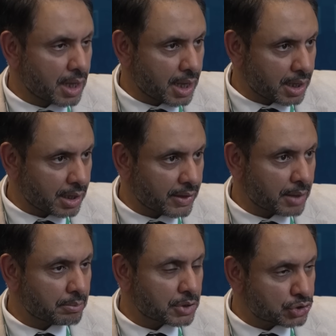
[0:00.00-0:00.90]

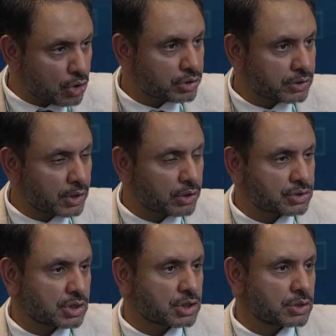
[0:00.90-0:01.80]
that a majority of the
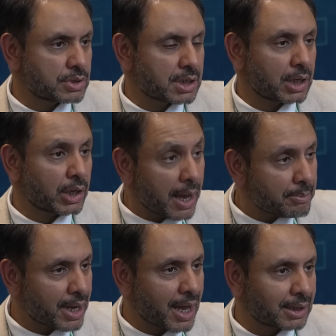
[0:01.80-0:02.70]
constituents can
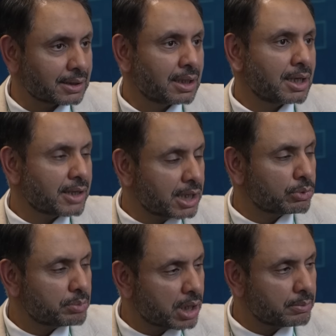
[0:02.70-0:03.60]
get behind, then it
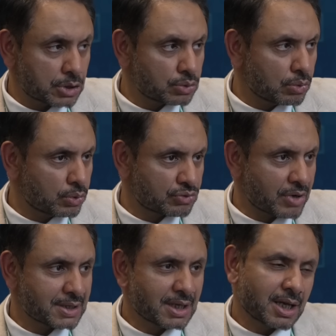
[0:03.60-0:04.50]
would become a two-horse
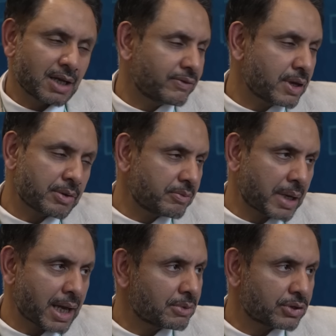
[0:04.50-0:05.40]
race. If it
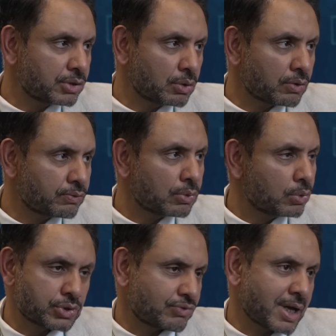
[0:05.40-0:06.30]
became a three or a
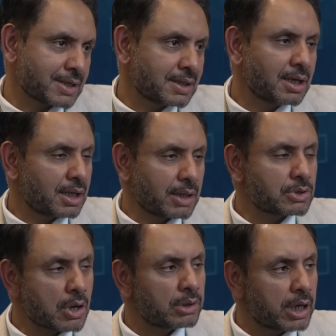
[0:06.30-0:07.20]
four-horse race, there
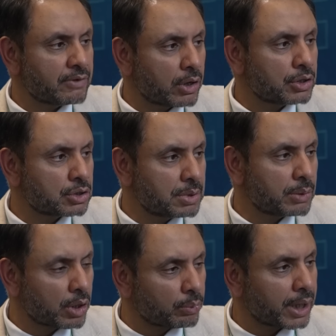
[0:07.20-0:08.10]
was only ever going to be
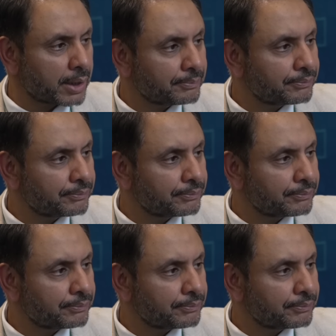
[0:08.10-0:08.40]
one winner.